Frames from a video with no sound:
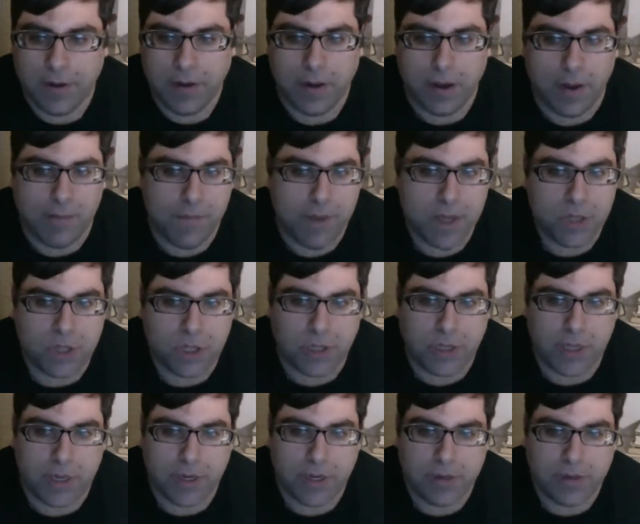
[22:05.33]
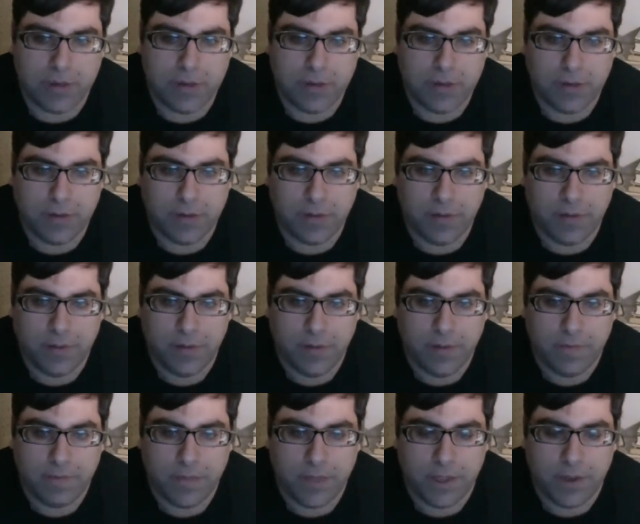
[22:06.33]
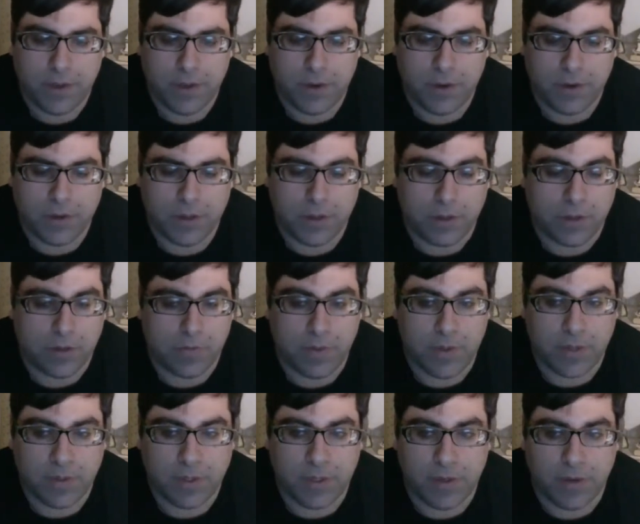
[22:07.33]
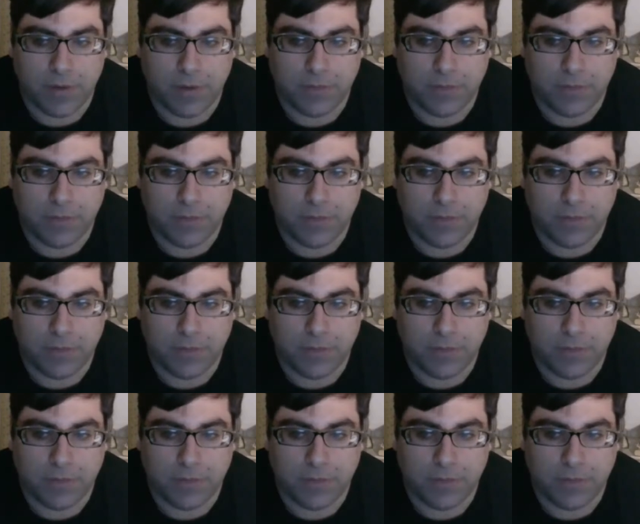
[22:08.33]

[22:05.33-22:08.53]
Michigan. You know, it's a big deal.